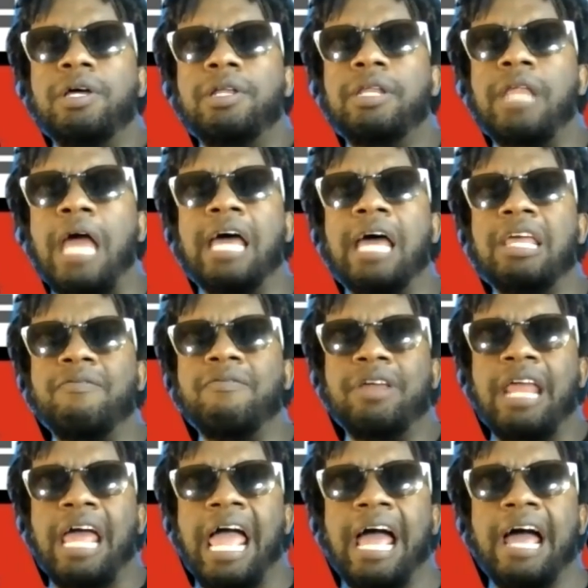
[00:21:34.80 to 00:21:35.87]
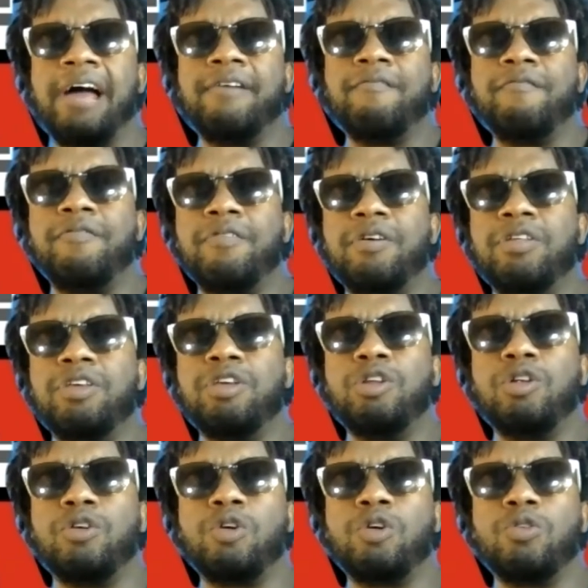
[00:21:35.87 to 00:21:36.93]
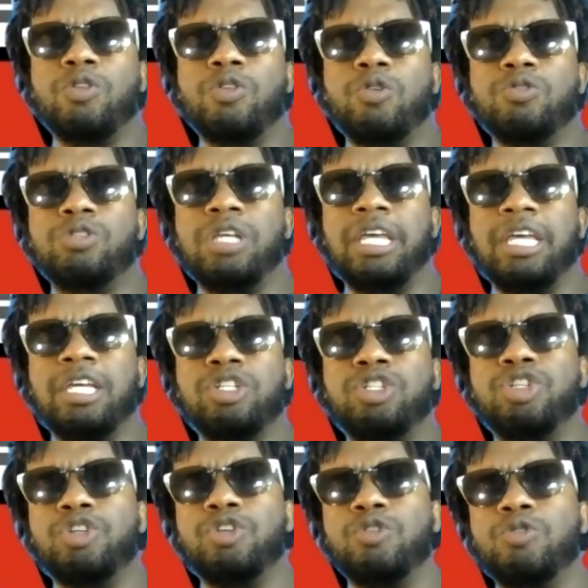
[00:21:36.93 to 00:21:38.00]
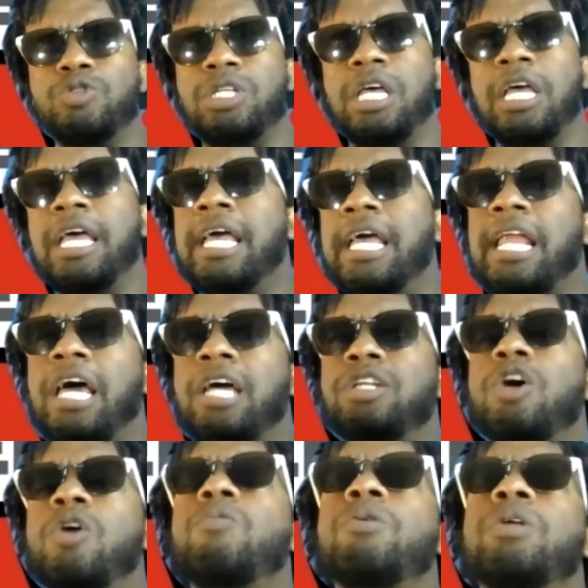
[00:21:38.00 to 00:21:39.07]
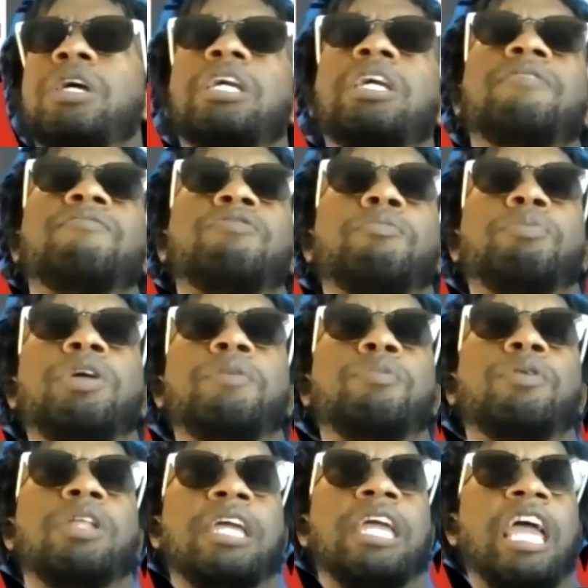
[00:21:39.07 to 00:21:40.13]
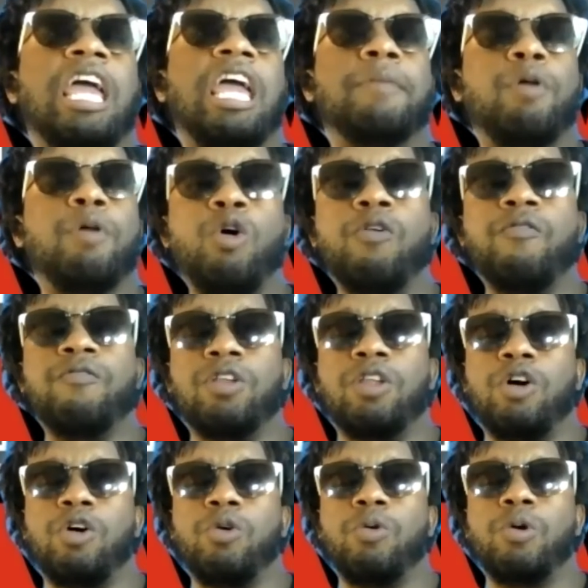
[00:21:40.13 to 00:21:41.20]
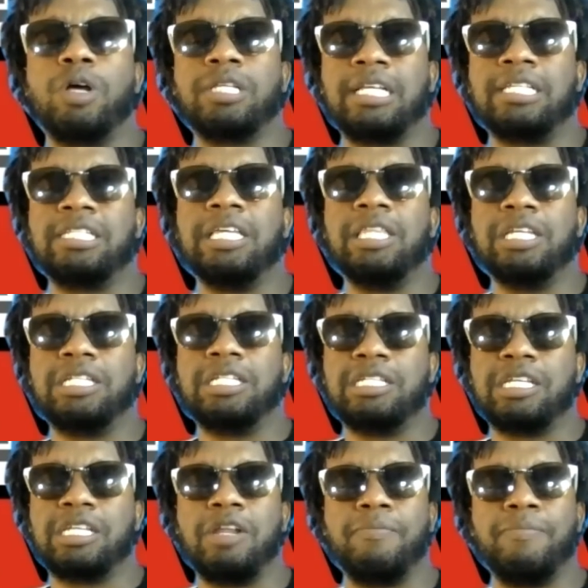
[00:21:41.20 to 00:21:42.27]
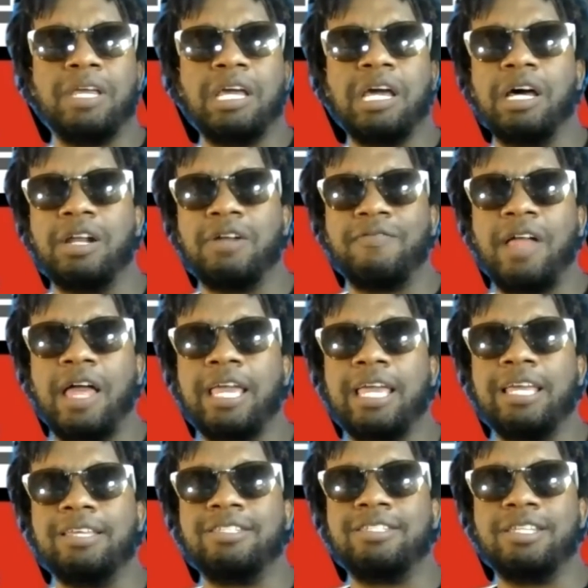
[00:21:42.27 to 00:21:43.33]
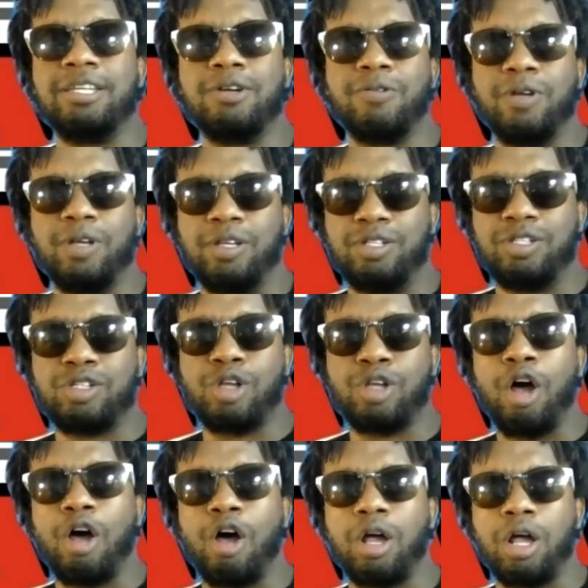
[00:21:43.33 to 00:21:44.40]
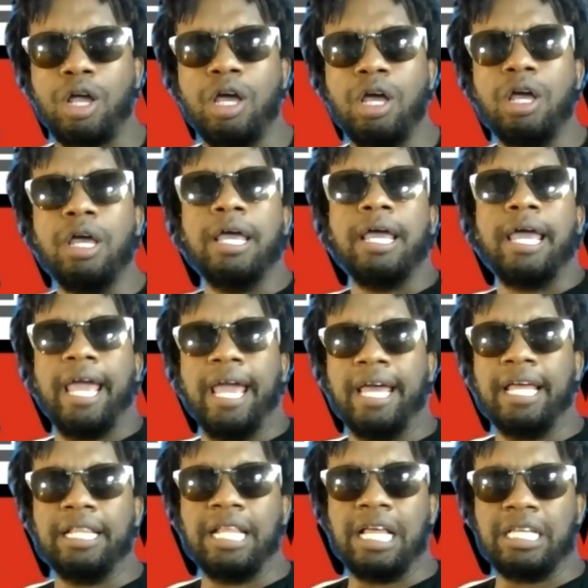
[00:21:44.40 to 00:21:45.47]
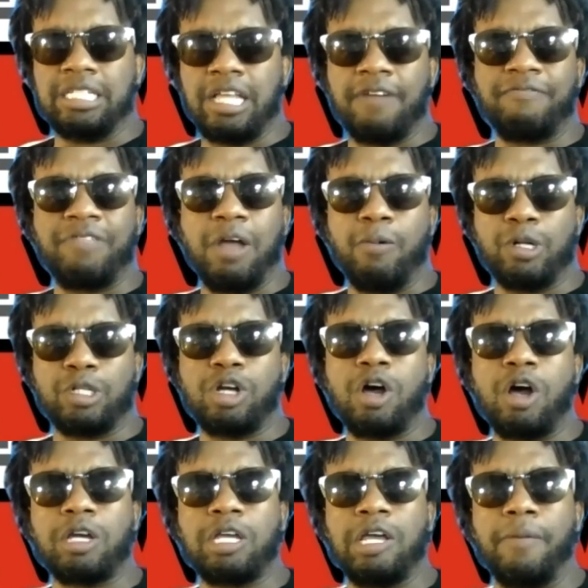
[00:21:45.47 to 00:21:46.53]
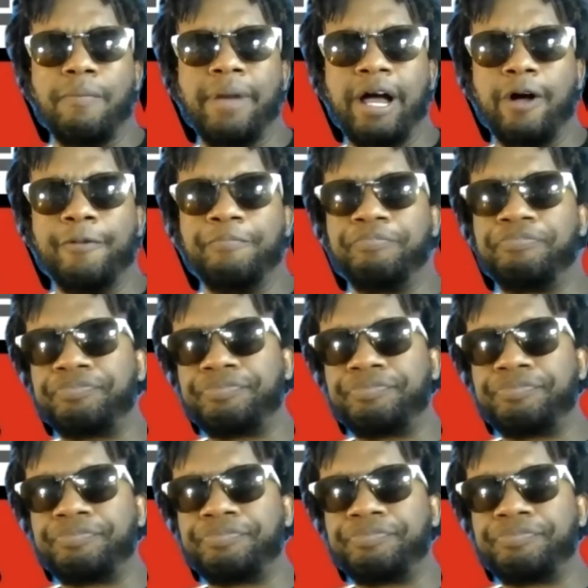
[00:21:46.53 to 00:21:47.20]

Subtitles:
not even have, you know, those issues. And I don't want to give the people a game overload, because I see this is going to be kind of like a series talk. And the stuff that we're talking about,